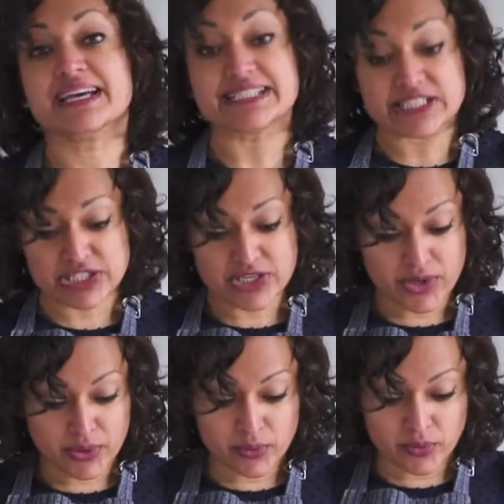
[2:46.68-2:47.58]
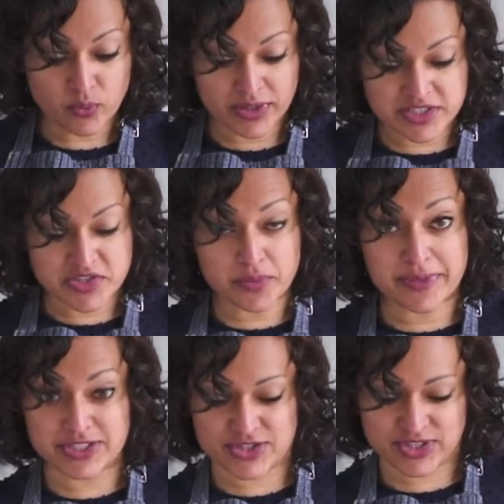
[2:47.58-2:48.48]
So once your
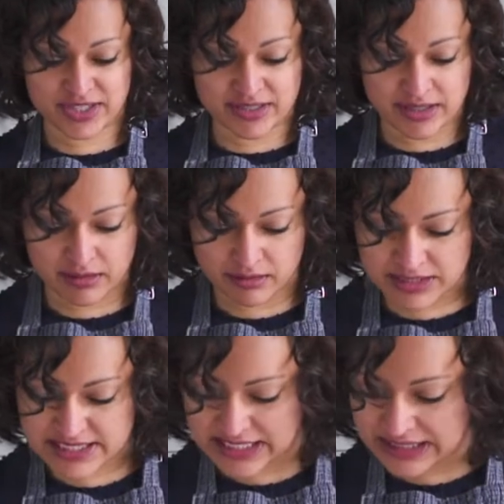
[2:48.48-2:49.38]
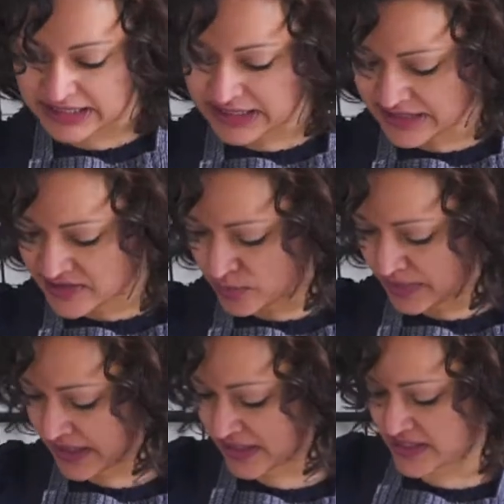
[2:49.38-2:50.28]
mixture looks a little
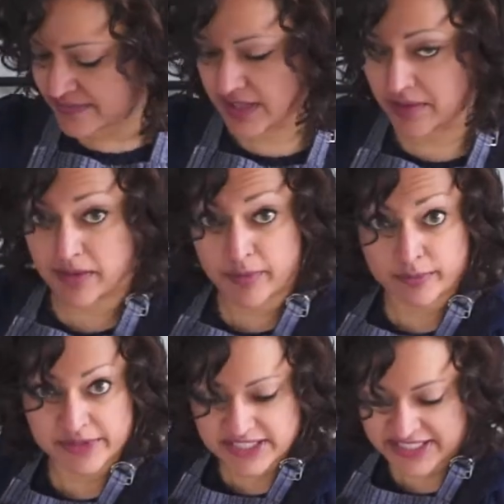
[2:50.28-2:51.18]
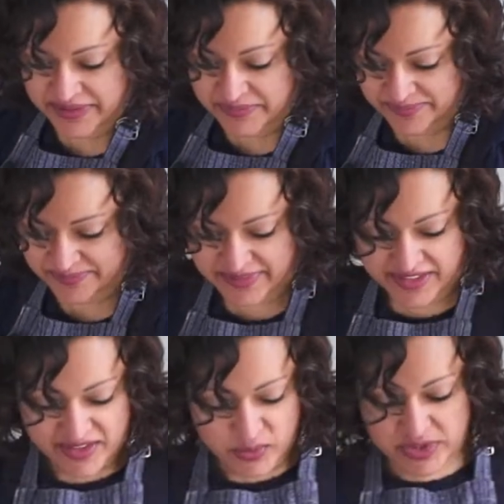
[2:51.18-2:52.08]
bit, let me pop this down.
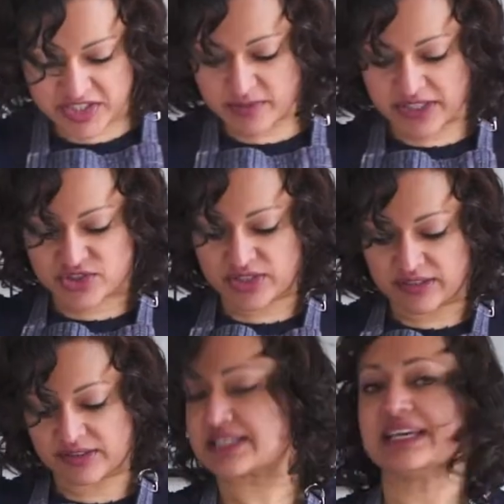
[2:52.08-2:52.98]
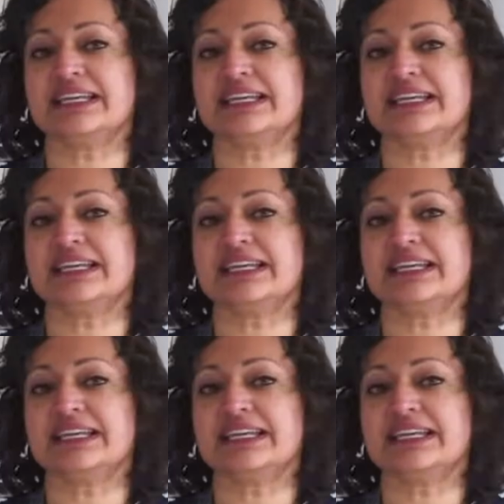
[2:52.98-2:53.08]
Once your mixture looks a